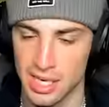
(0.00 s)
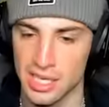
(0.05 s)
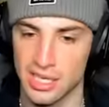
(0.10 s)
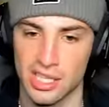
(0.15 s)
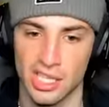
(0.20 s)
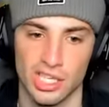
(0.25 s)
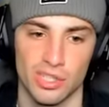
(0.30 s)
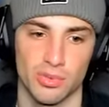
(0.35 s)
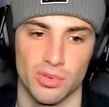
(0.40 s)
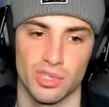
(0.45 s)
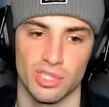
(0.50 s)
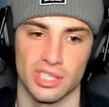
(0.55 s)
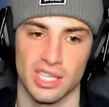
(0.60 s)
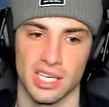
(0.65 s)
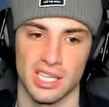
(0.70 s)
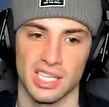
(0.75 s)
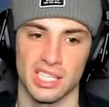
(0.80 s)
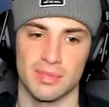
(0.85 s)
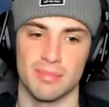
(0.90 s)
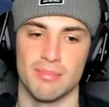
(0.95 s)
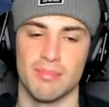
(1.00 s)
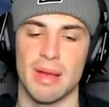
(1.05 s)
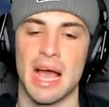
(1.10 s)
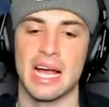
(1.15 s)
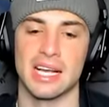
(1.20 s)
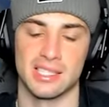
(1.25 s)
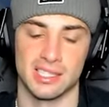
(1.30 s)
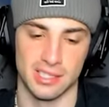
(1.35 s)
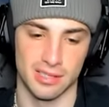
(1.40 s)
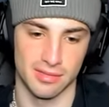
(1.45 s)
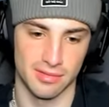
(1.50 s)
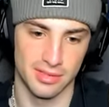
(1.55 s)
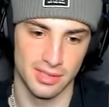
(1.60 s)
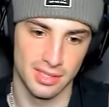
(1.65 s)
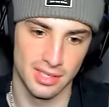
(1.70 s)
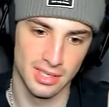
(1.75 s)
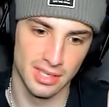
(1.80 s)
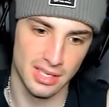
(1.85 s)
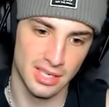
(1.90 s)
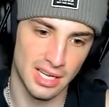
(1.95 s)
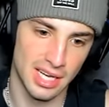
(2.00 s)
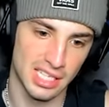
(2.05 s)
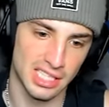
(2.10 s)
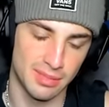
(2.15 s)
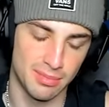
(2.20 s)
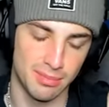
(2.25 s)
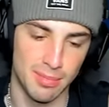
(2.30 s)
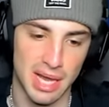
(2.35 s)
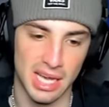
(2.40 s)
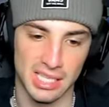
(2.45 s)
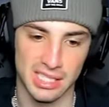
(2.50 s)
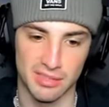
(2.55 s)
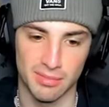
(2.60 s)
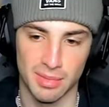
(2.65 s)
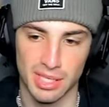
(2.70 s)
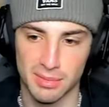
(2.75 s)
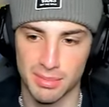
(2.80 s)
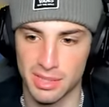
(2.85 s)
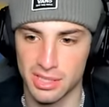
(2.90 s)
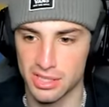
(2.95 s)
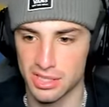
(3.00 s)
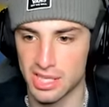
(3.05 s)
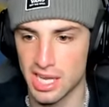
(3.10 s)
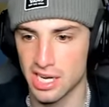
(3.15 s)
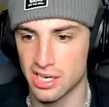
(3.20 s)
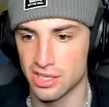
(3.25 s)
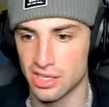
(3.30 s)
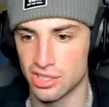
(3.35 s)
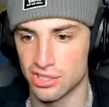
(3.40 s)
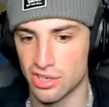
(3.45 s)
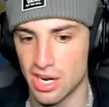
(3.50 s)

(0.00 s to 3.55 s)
It does one-shot. That's massive. That's massive. My special attack going to